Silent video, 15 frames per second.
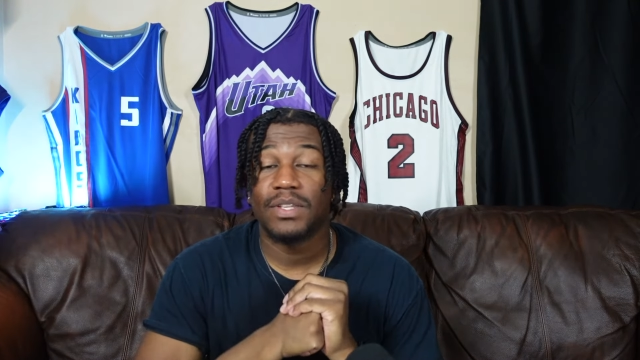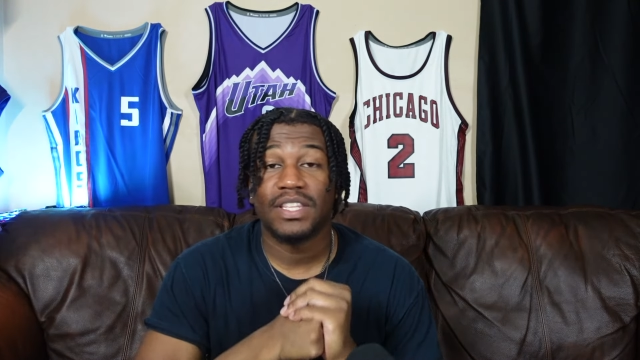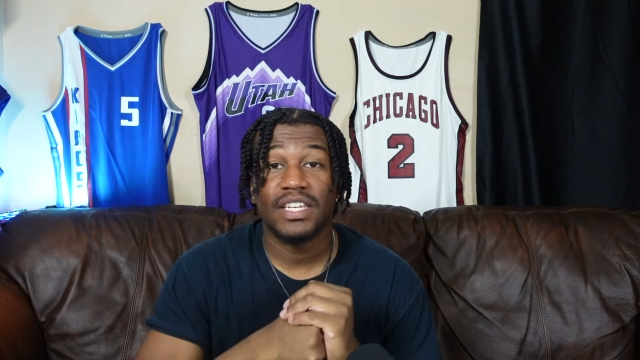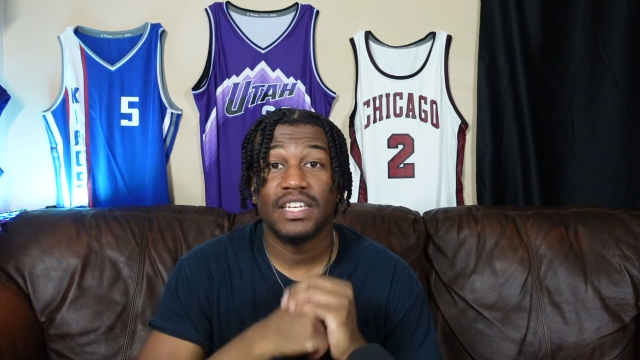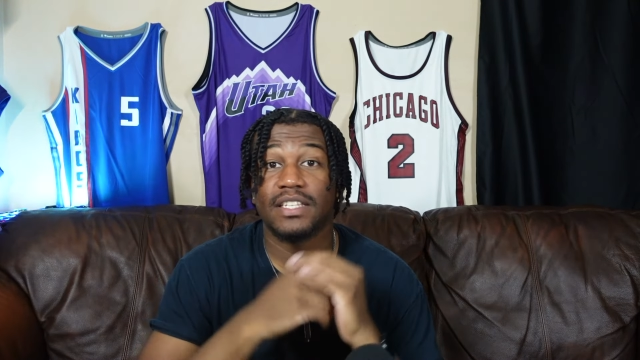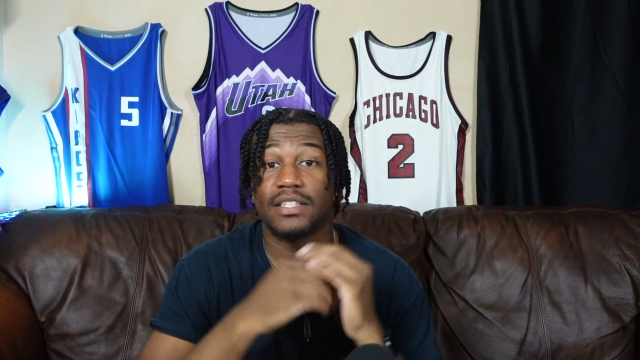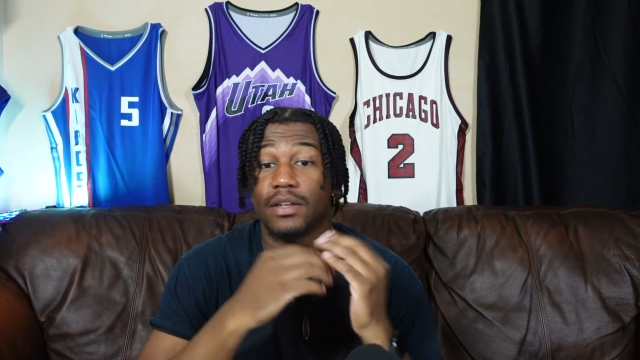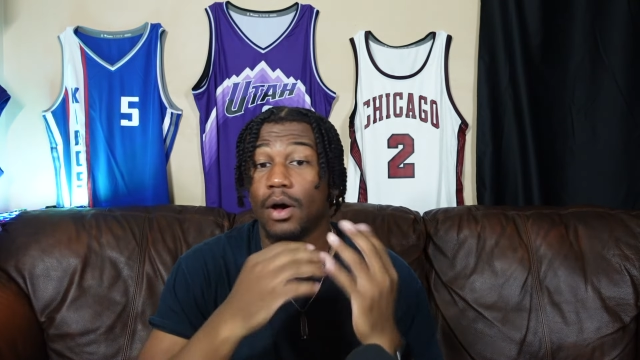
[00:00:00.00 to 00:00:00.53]
with
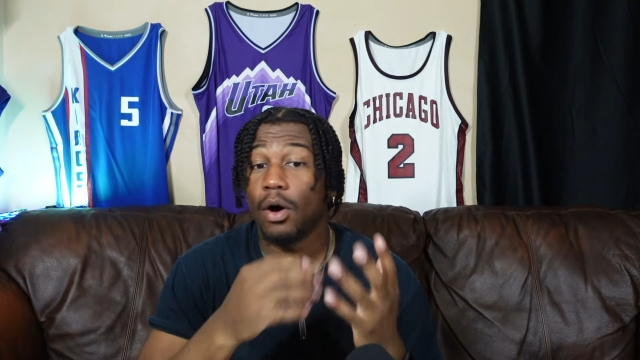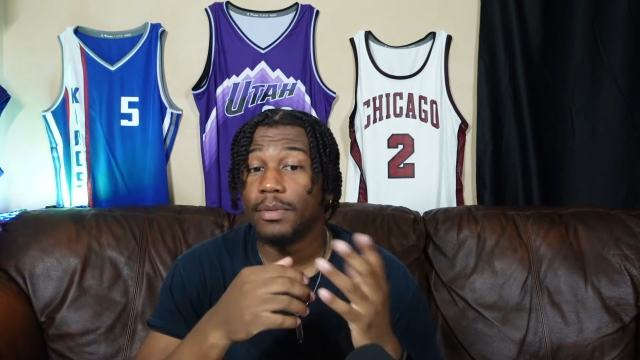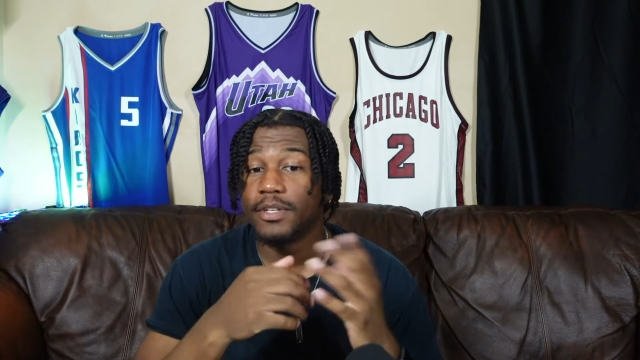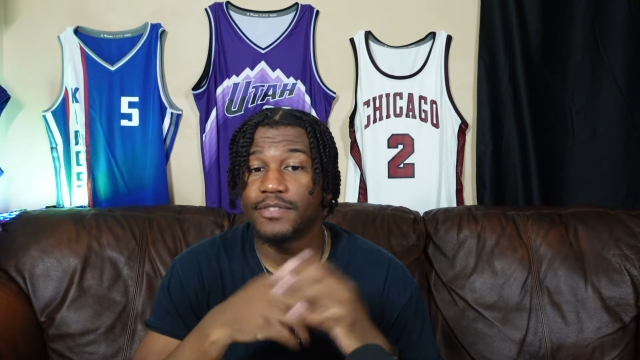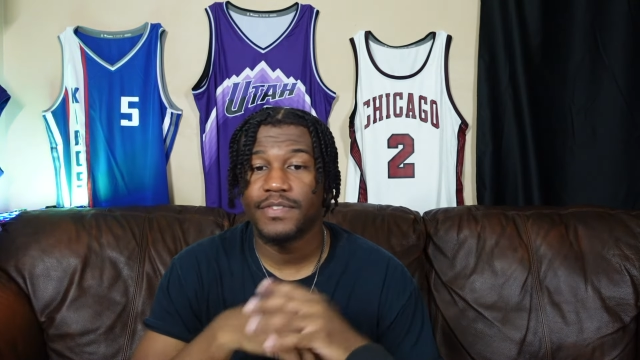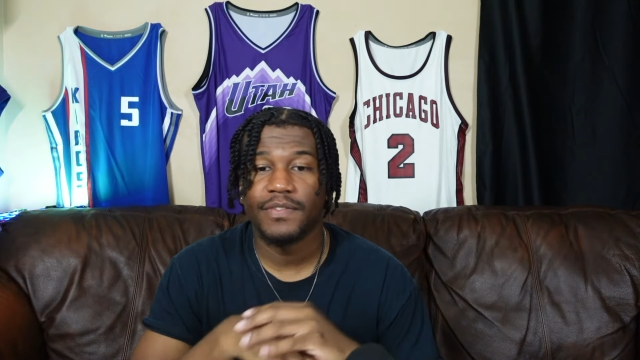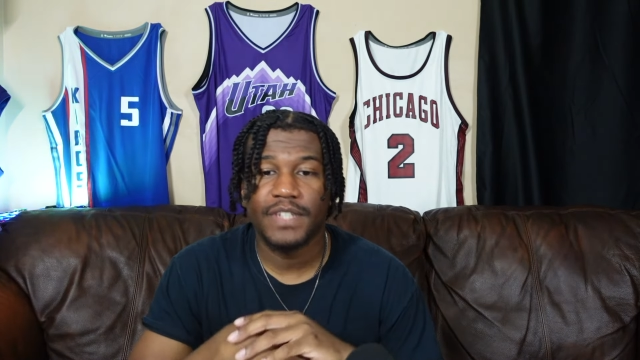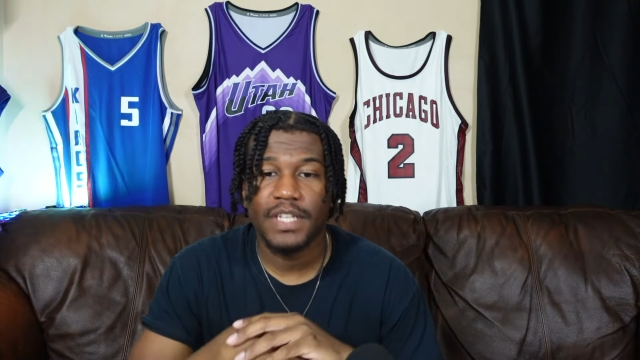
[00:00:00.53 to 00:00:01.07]
his
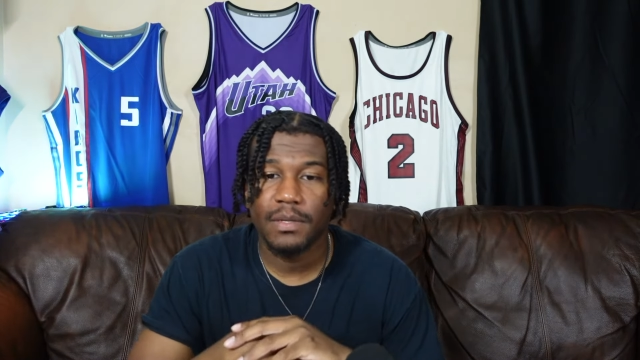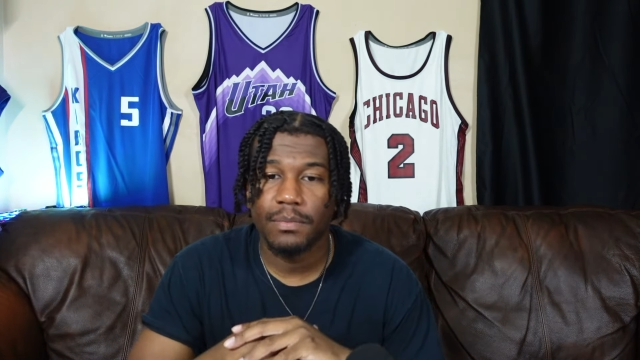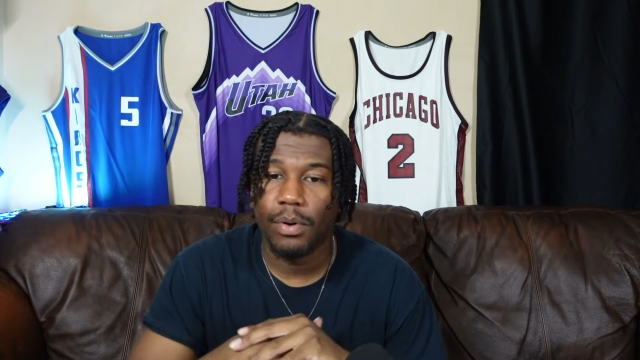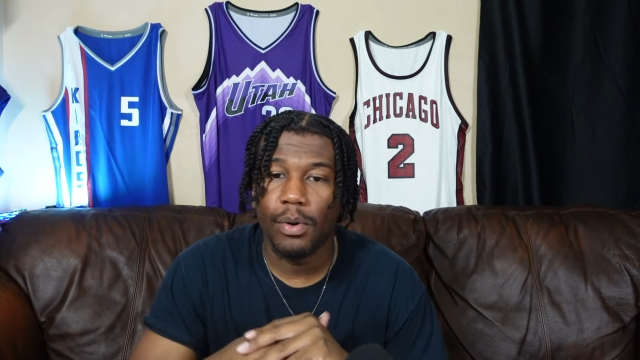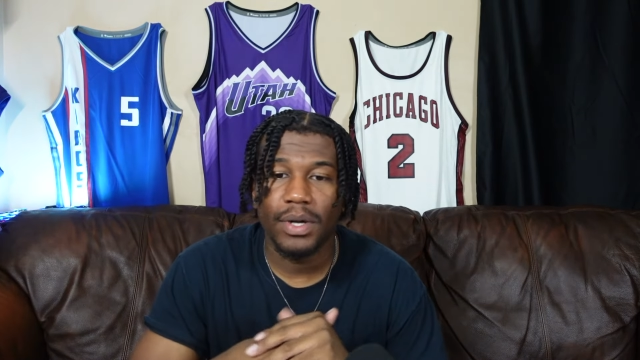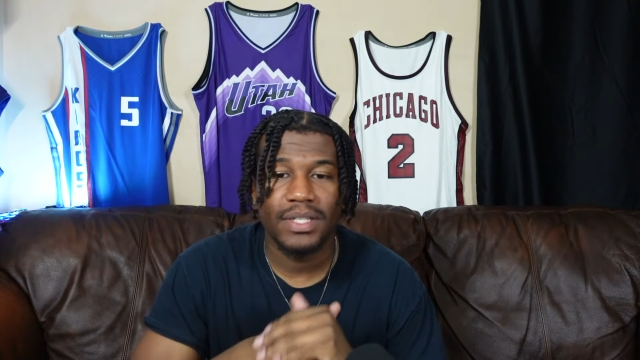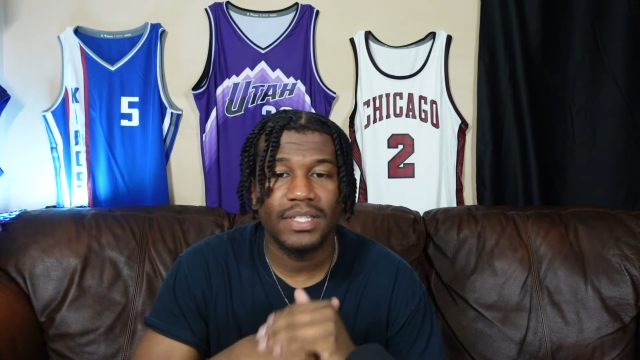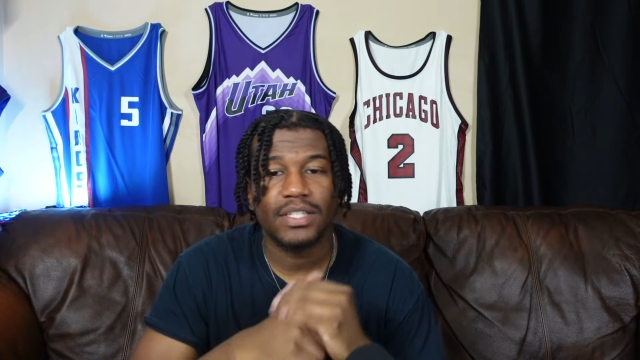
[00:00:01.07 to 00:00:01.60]
almost 15
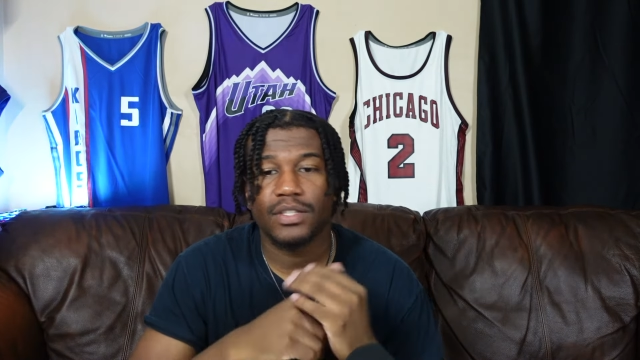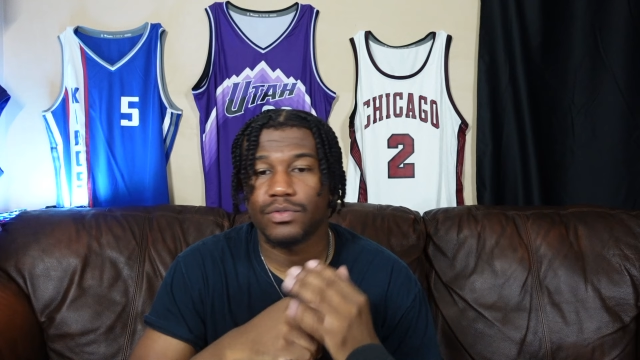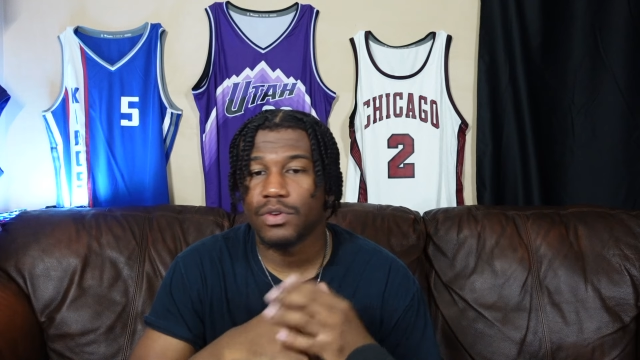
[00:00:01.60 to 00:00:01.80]
points,